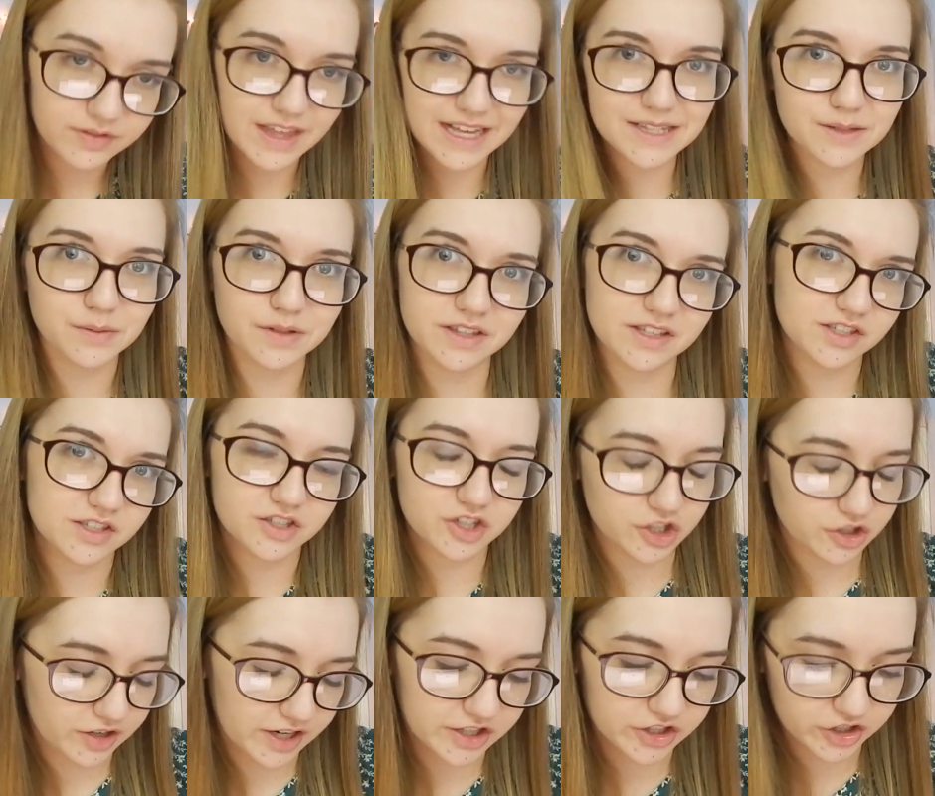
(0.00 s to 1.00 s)
that's what this
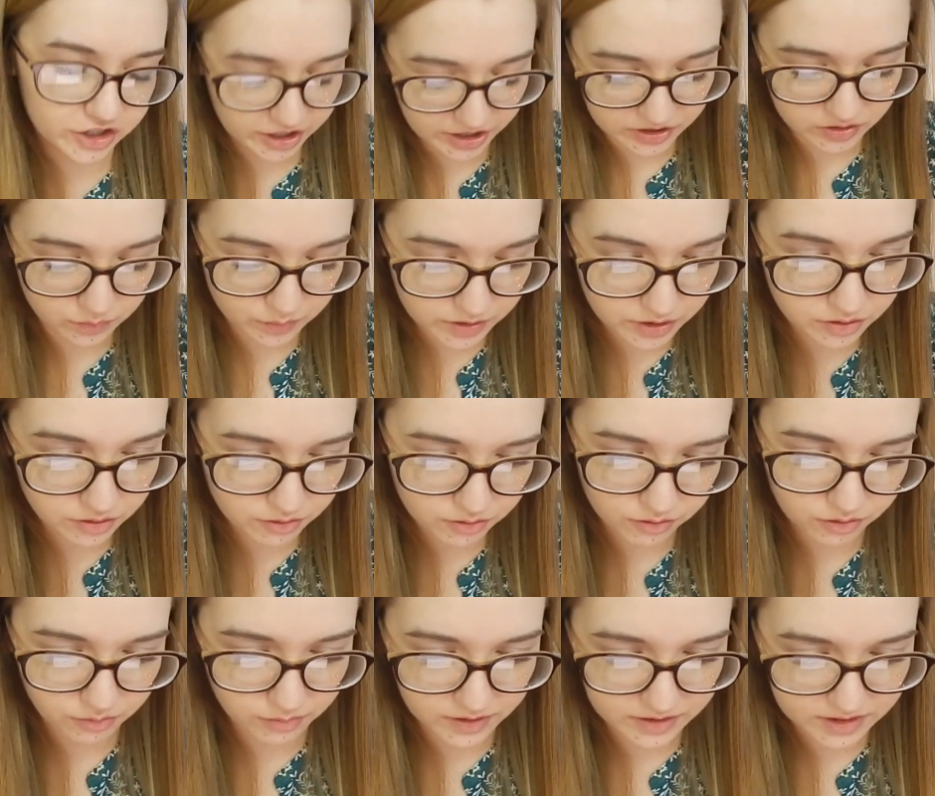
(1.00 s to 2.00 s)
generation does. We
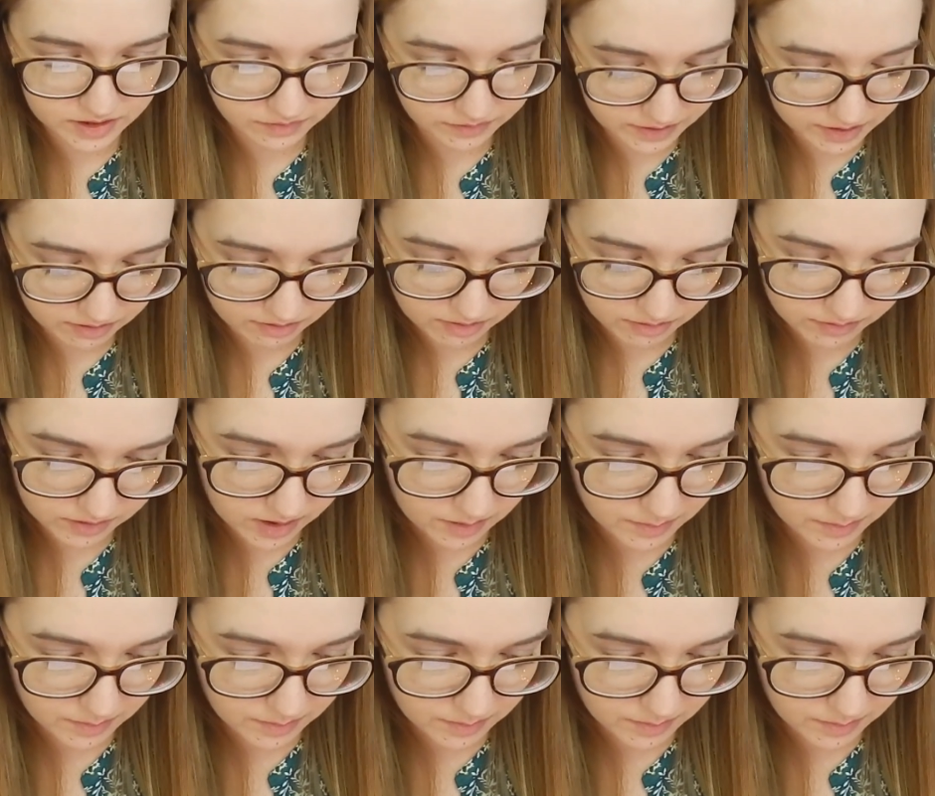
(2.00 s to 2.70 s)
Google the words if we don't know what